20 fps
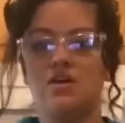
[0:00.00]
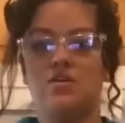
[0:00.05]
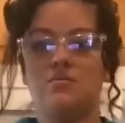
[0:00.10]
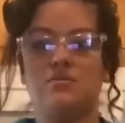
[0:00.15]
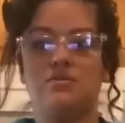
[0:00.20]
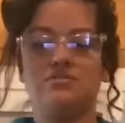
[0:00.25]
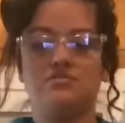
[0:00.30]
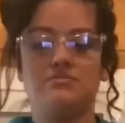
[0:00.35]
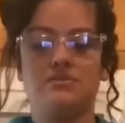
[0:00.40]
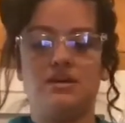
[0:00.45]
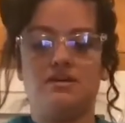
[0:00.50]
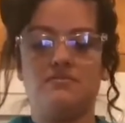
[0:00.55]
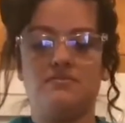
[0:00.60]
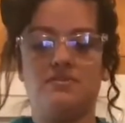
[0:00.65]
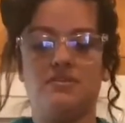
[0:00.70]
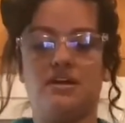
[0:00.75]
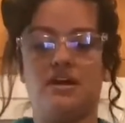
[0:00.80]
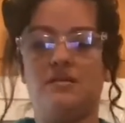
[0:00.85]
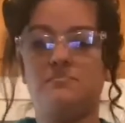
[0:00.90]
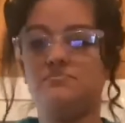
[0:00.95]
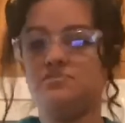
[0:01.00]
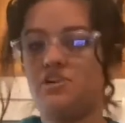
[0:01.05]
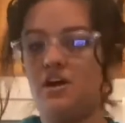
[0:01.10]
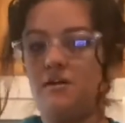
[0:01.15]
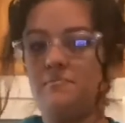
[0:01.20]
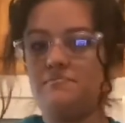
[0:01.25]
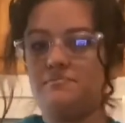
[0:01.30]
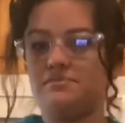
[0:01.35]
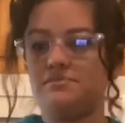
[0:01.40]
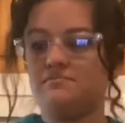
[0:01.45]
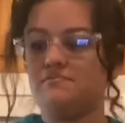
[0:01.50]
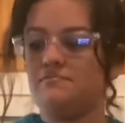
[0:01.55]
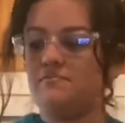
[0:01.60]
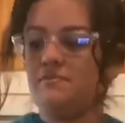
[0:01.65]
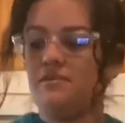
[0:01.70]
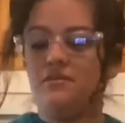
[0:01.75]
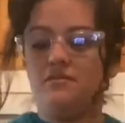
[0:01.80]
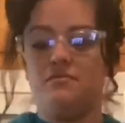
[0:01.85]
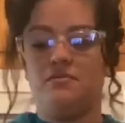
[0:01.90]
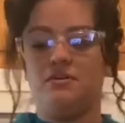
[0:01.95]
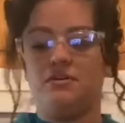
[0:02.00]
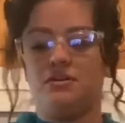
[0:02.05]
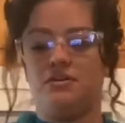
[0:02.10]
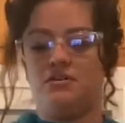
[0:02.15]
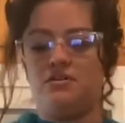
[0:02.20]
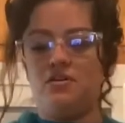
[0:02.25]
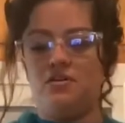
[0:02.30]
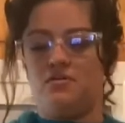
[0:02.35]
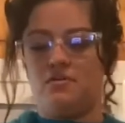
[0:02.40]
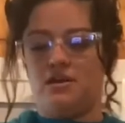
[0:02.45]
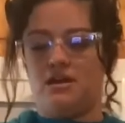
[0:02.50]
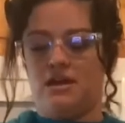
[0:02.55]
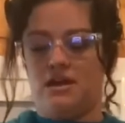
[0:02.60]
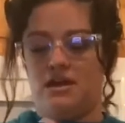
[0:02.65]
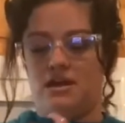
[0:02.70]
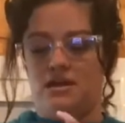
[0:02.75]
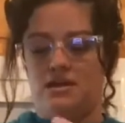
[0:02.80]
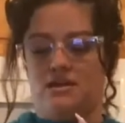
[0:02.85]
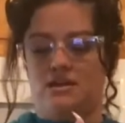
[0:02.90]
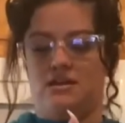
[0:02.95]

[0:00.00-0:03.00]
Once we have our lime chopped, we're gonna go ahead